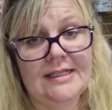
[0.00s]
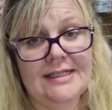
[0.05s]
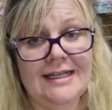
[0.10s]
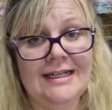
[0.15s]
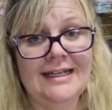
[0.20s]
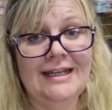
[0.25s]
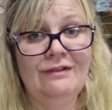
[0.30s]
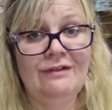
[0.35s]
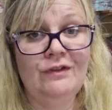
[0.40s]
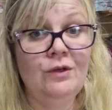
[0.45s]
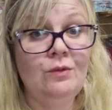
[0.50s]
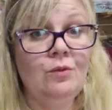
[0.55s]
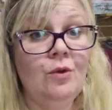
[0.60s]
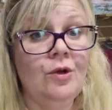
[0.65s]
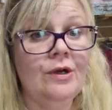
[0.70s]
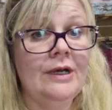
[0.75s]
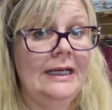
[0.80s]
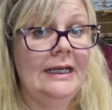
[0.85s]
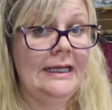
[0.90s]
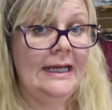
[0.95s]
And if you want
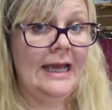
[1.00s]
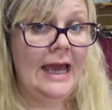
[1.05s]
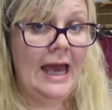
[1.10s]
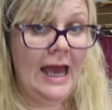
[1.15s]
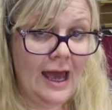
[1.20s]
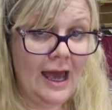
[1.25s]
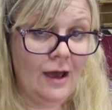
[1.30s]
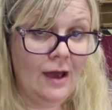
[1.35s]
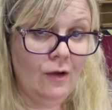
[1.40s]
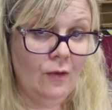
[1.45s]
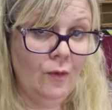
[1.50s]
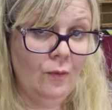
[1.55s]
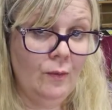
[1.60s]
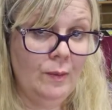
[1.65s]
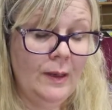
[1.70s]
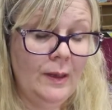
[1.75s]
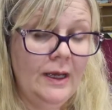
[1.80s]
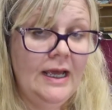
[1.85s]
any help